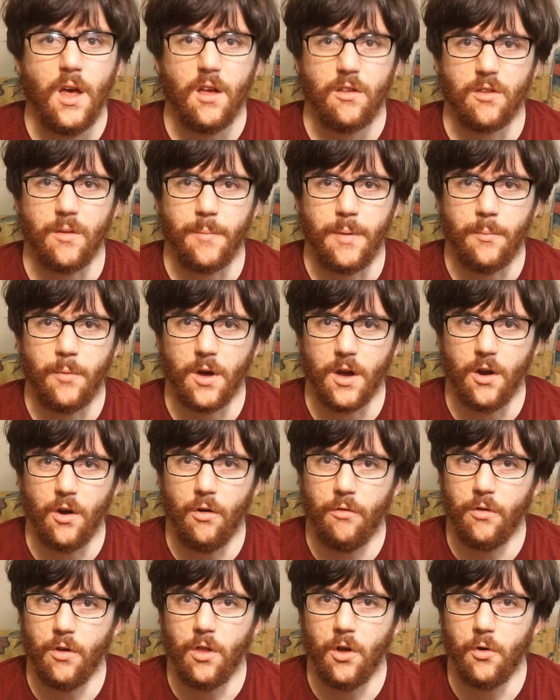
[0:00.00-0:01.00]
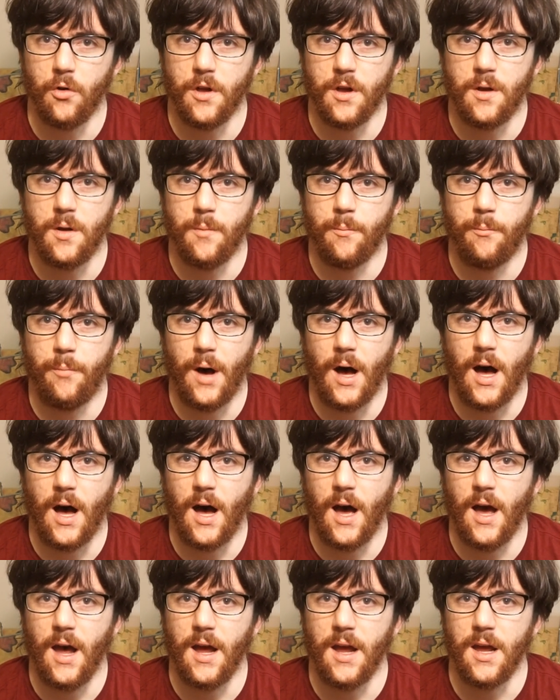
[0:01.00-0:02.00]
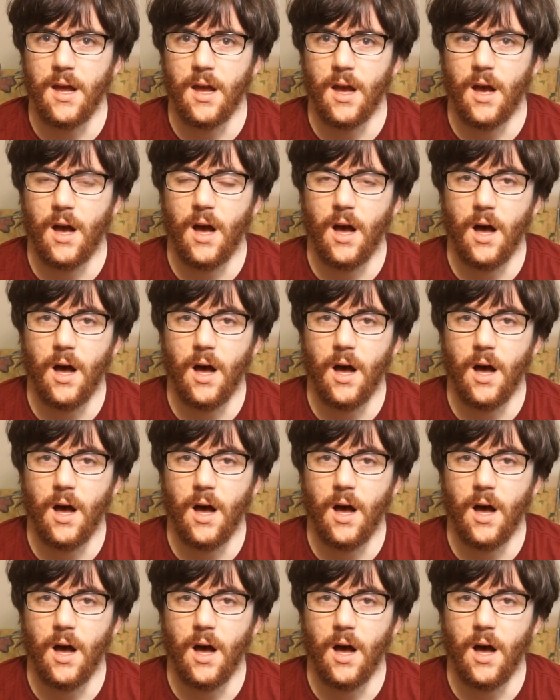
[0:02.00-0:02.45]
Some people get overloaded by